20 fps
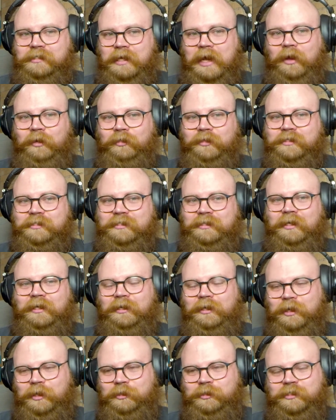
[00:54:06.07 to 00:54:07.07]
how this
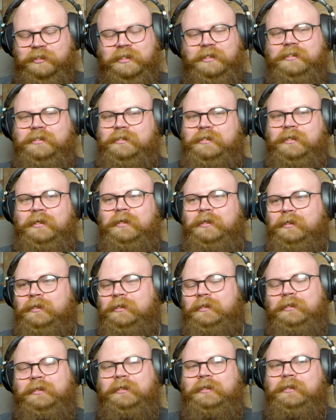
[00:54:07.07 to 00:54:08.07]
thing goes because
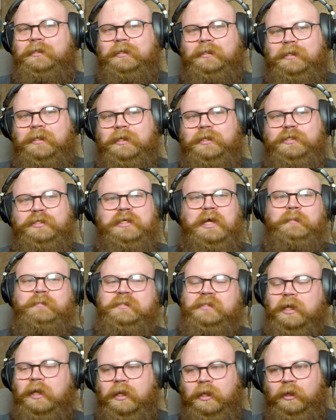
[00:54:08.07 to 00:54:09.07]
he just kept
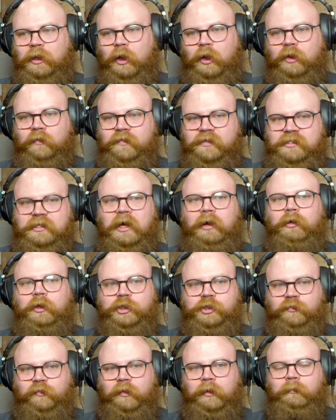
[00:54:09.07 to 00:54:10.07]
stating all of his
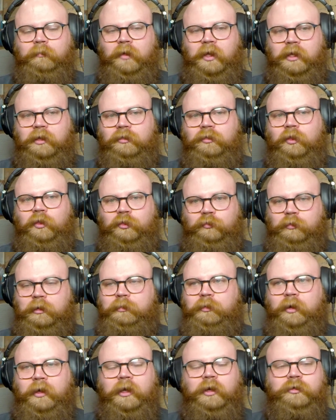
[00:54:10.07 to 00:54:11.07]
knowledge from like the
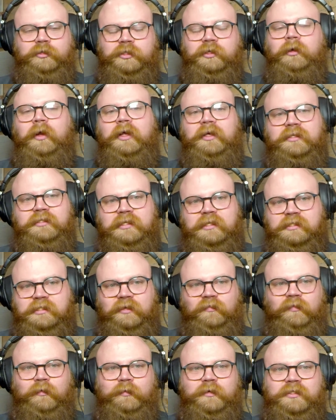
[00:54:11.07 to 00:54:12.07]
3.02 days as
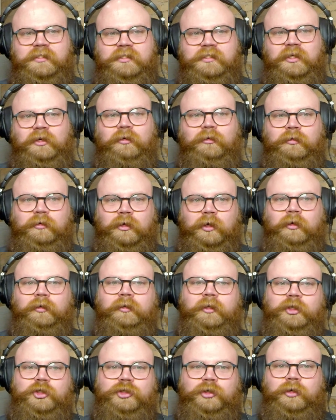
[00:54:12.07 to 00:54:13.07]
if it was still
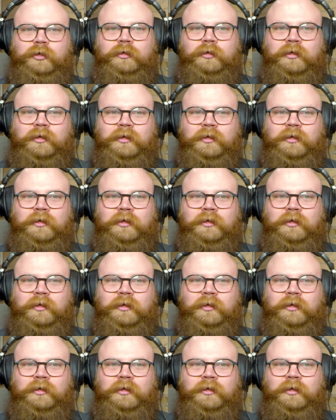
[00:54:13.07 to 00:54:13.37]
currently true